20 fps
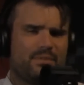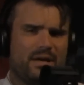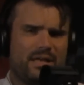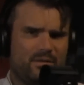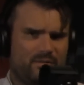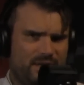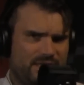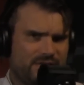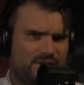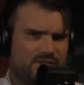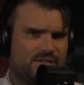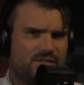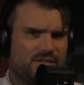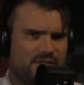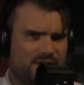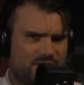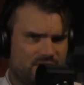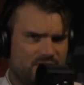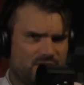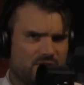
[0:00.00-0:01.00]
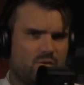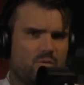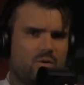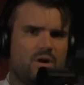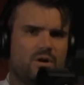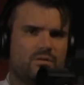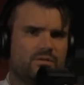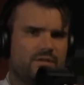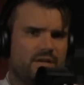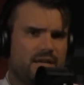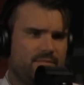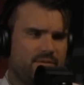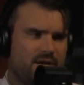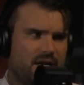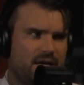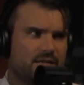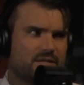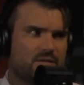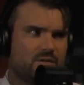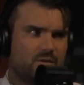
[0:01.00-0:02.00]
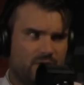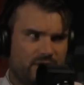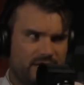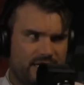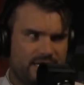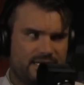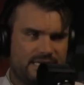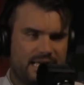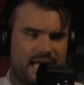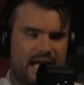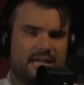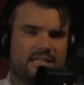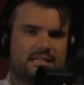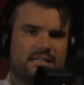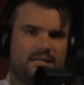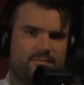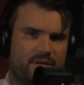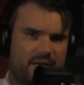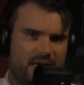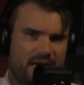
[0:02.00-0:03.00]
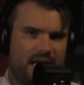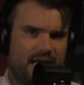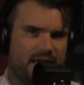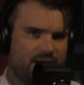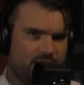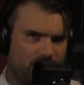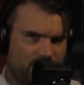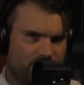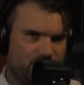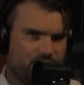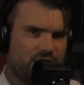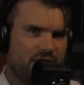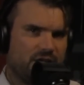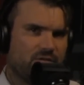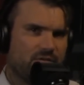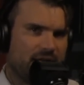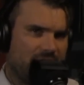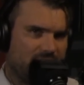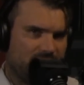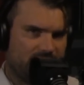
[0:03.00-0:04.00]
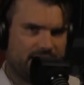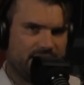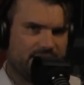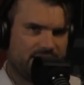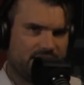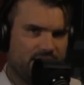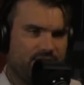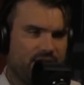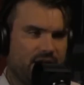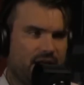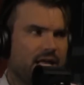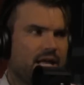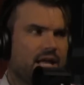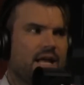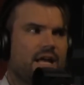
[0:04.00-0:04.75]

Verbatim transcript: By the way, this is, this is a quote that I'm not quoting exactly, but I, I know the generalities of it.